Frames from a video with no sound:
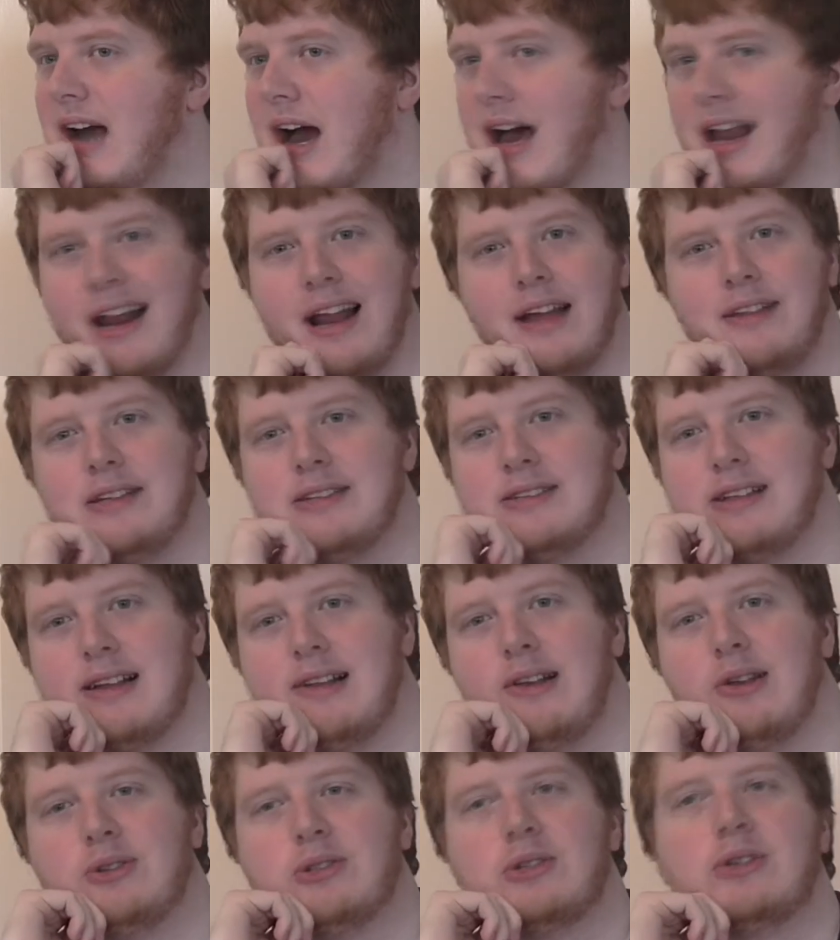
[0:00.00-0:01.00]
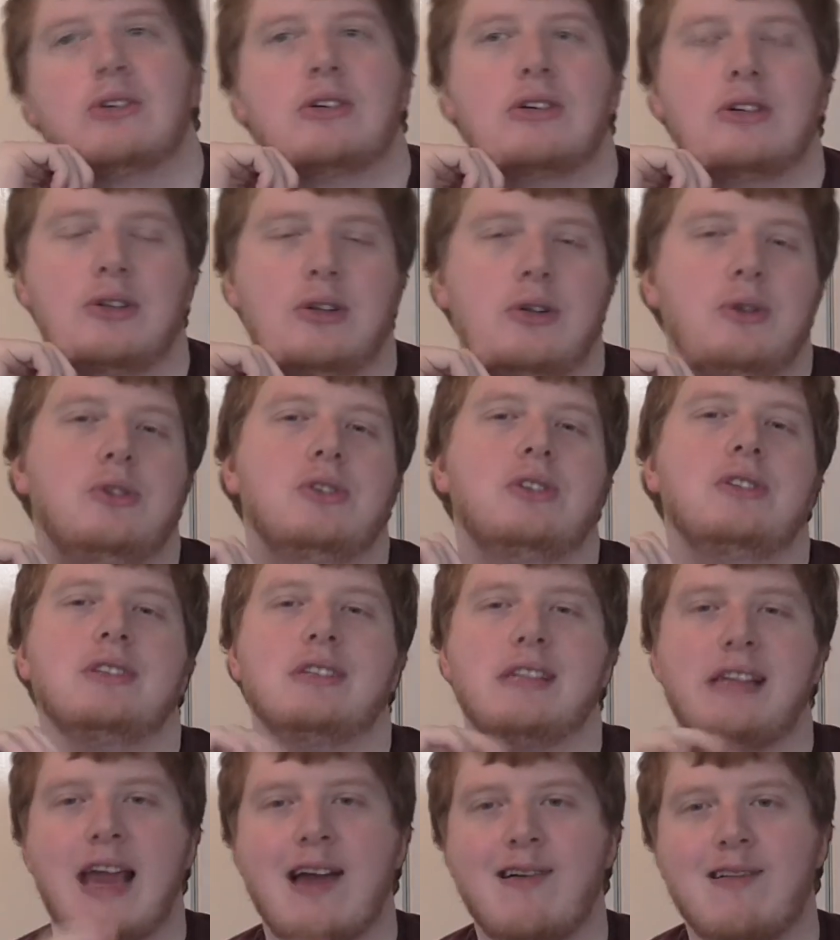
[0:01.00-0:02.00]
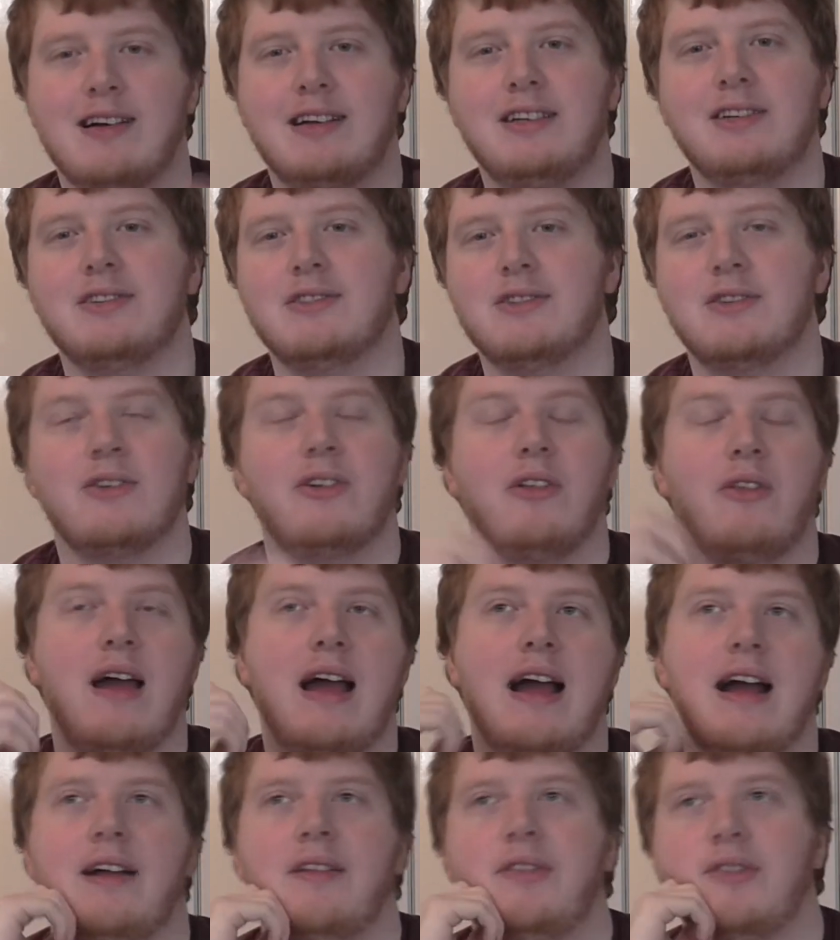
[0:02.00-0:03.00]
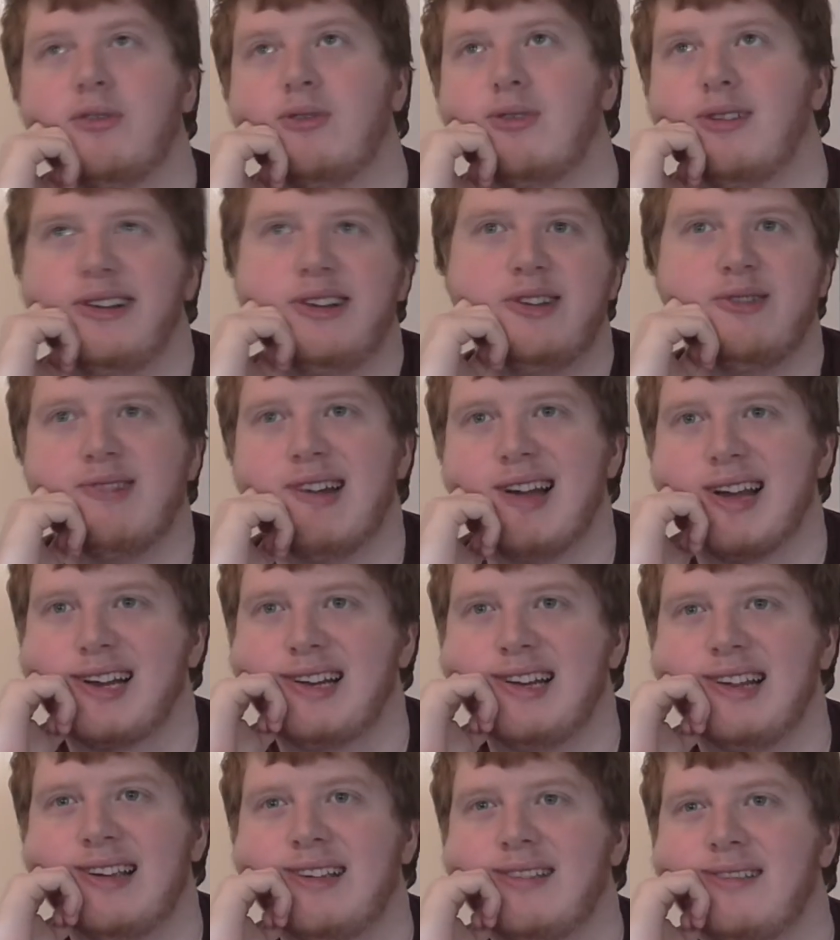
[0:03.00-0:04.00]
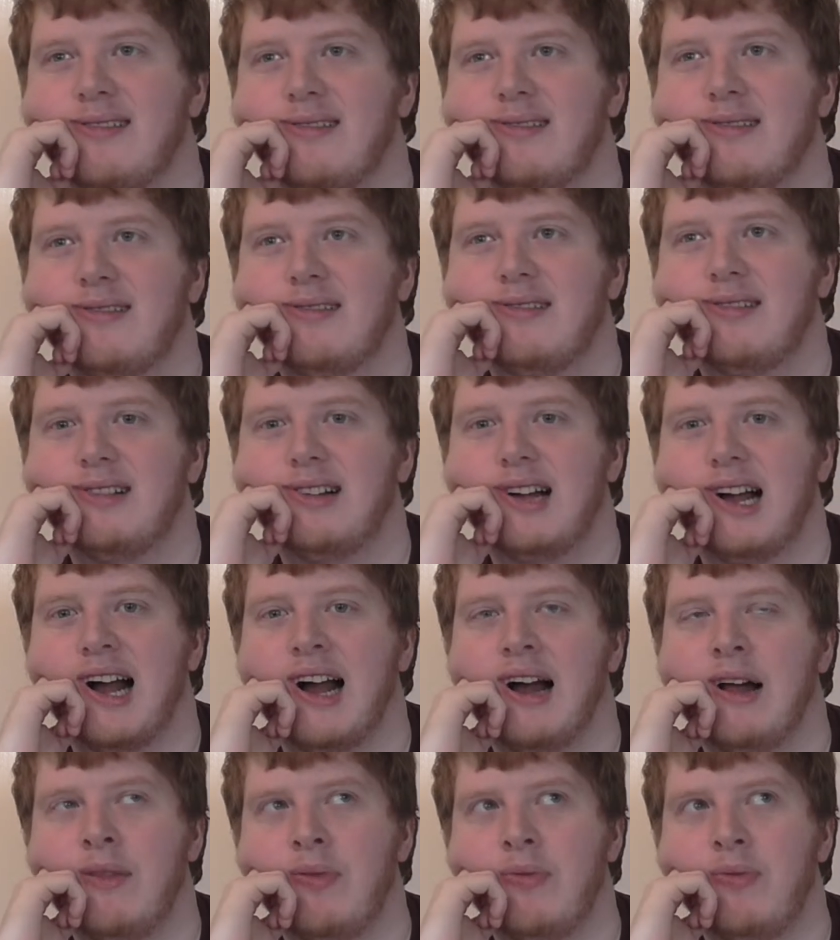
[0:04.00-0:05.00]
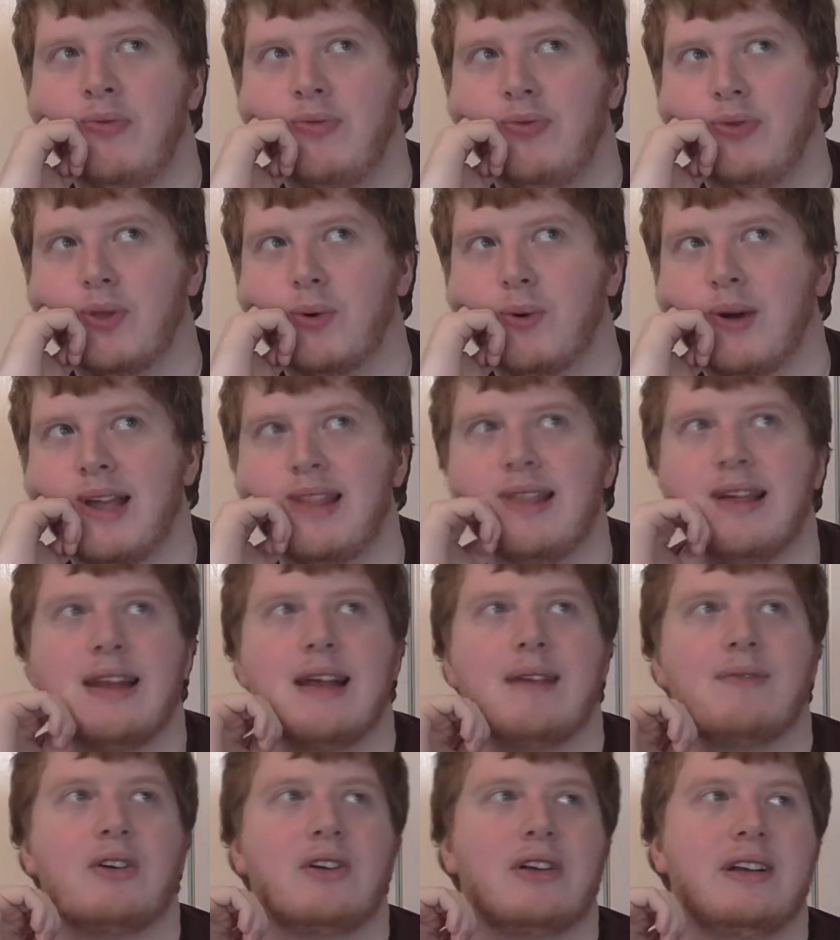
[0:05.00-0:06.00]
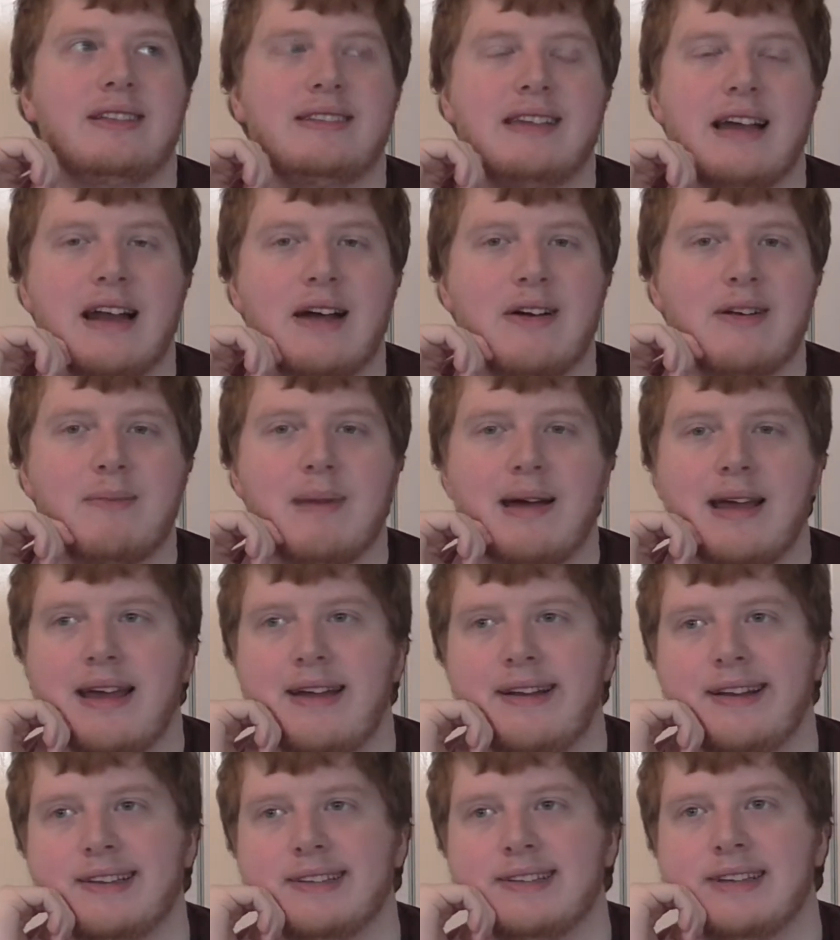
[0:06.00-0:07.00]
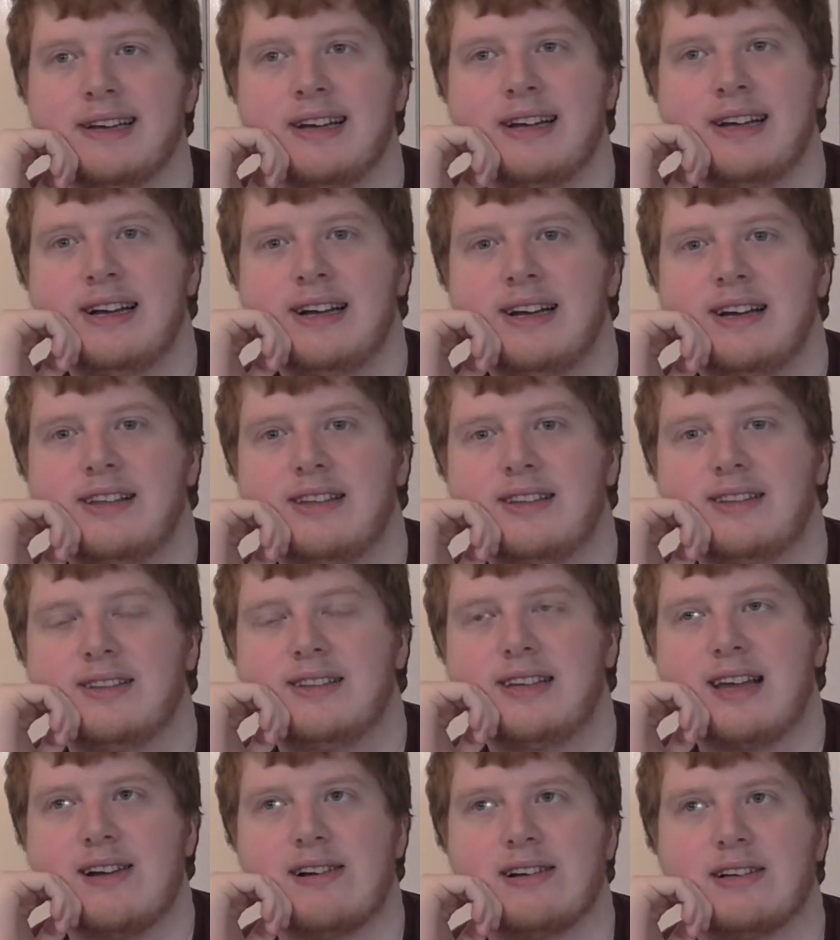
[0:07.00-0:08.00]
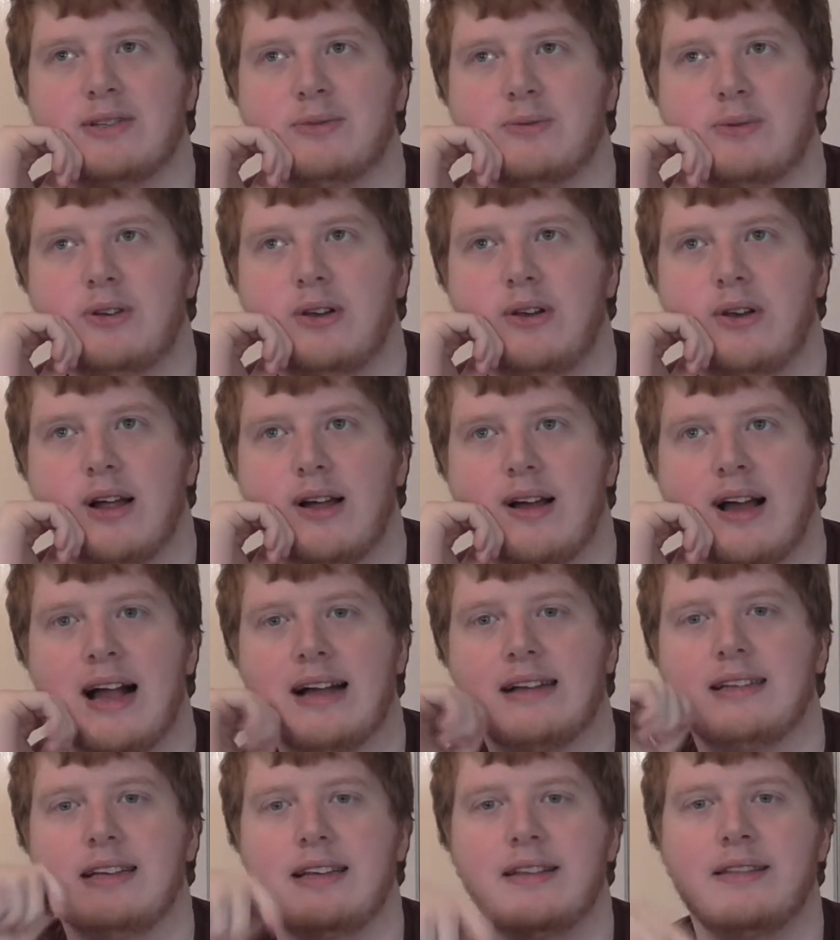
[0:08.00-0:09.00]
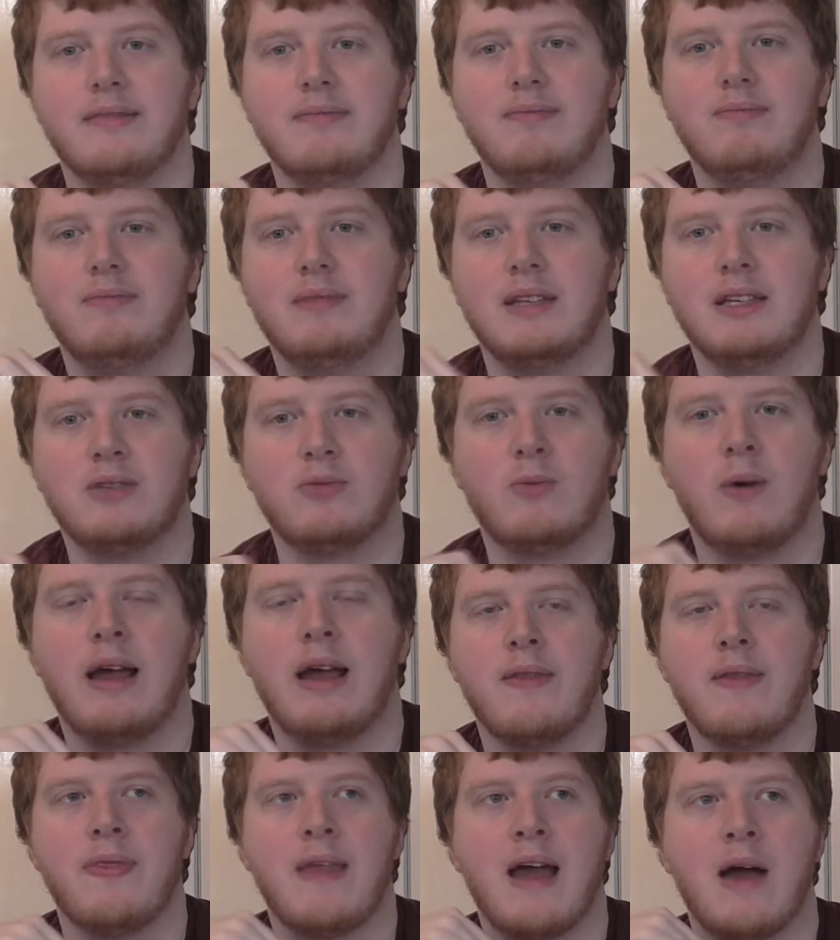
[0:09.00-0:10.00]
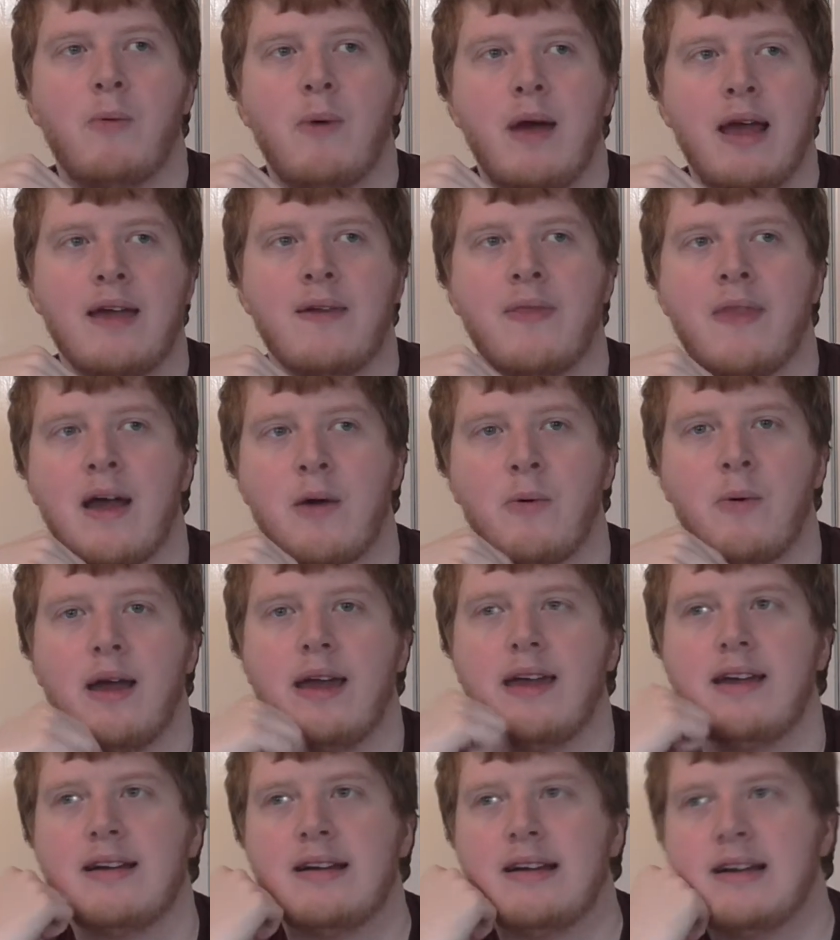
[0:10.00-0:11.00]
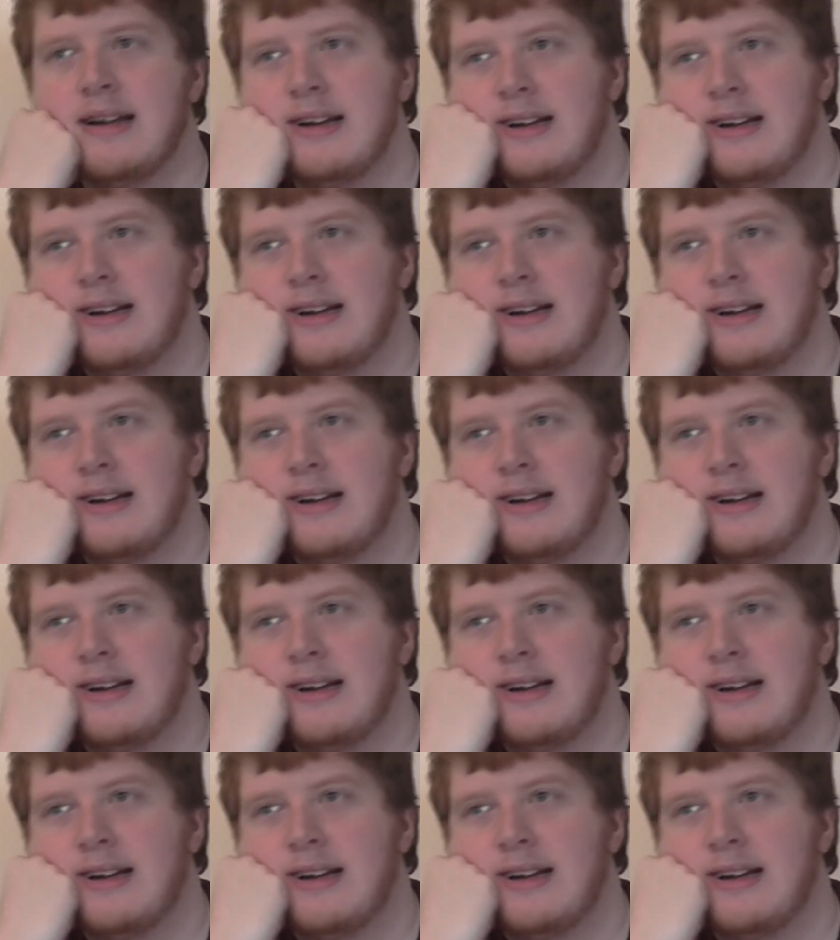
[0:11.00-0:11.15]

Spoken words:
I like there's like logical conclusions and characters and all that, and they're all interacting. And the way that I've got it set out in my head is the characters would act in this and that way and that way.